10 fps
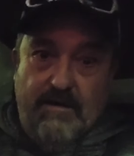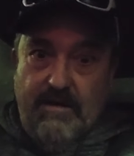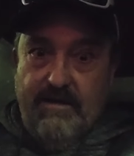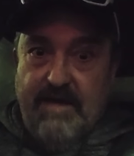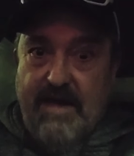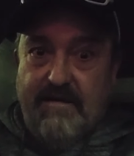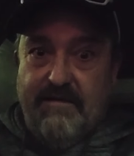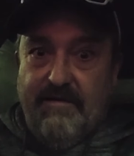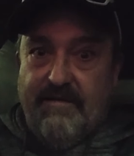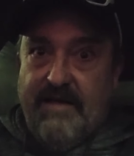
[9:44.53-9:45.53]
In
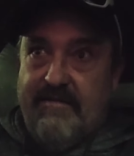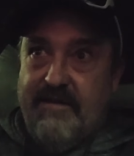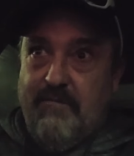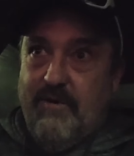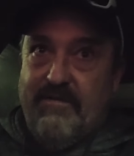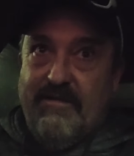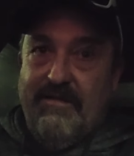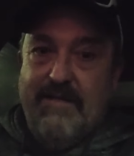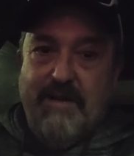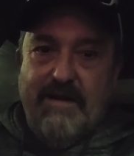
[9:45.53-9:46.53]
calculus, I said, what's a
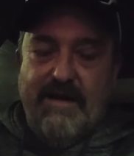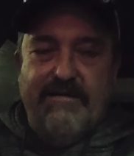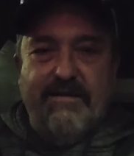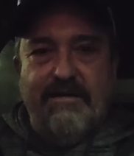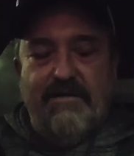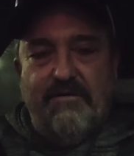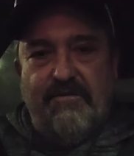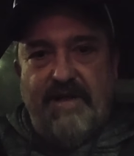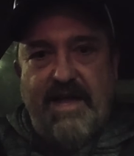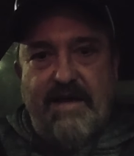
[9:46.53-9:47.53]
limit? I didn't
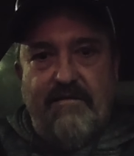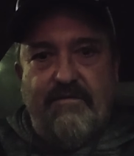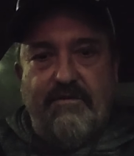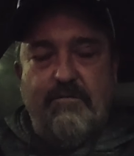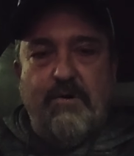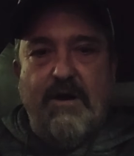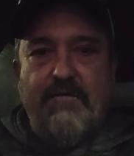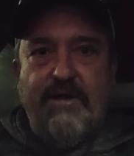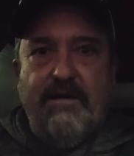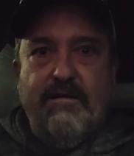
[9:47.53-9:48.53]
understand a certain part
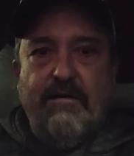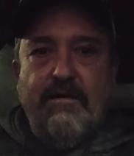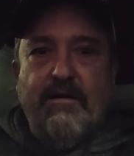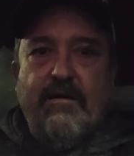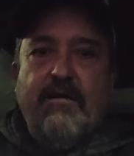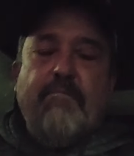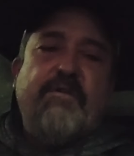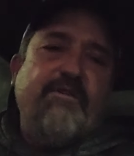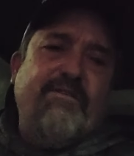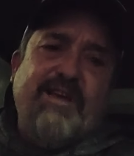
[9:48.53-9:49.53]
of it. It
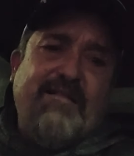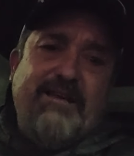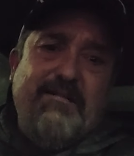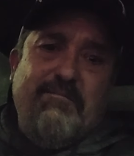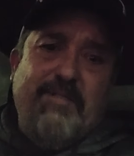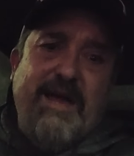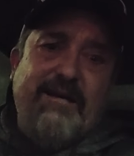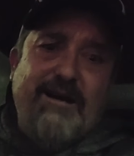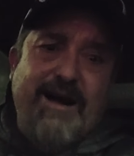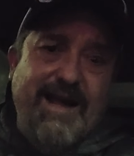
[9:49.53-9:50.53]
turns out that
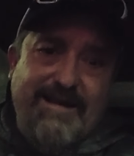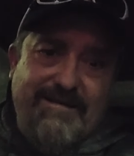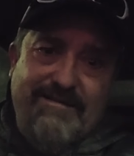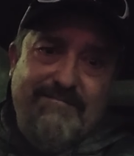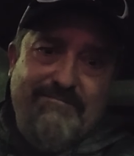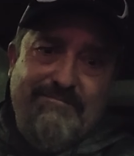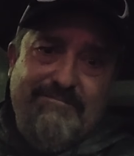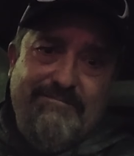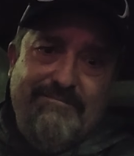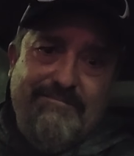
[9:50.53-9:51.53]
mankind
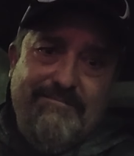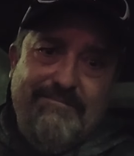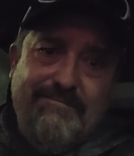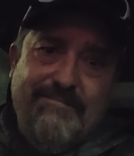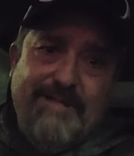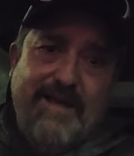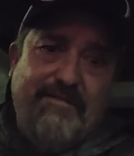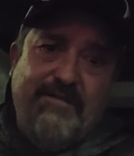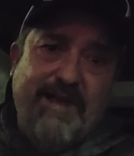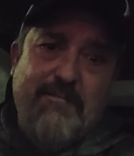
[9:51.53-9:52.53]
has
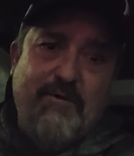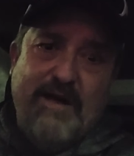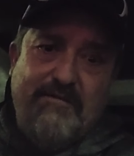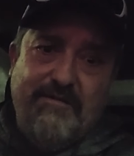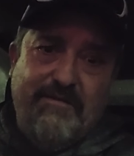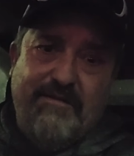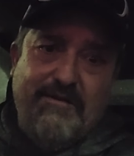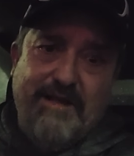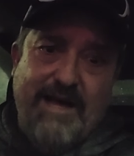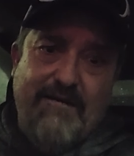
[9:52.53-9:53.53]
the same questions still
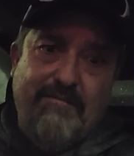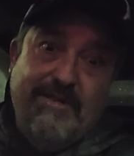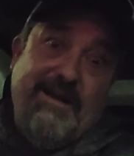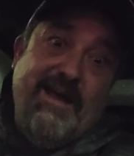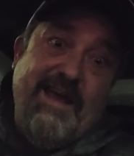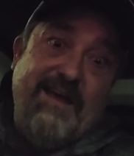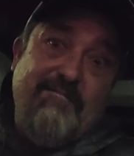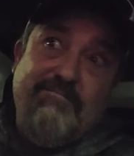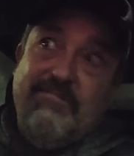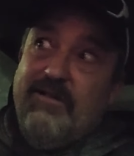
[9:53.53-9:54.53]
now that I had
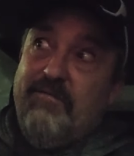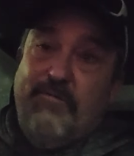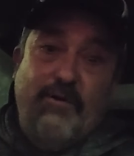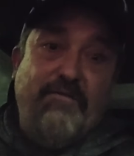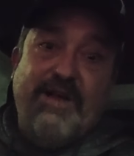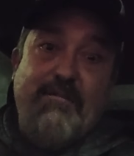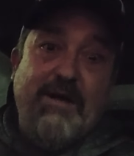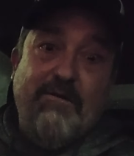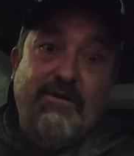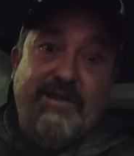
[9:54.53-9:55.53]
the first time I
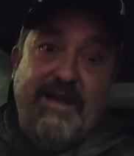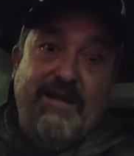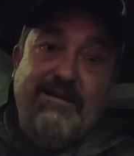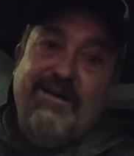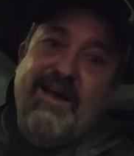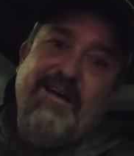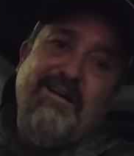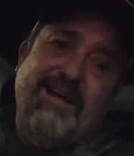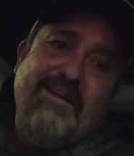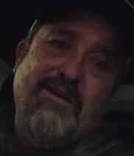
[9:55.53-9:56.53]
looked at it. Now, how
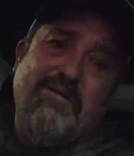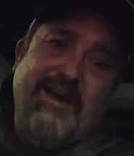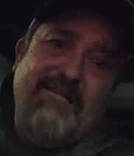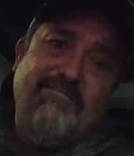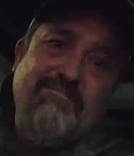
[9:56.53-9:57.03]
did I know that?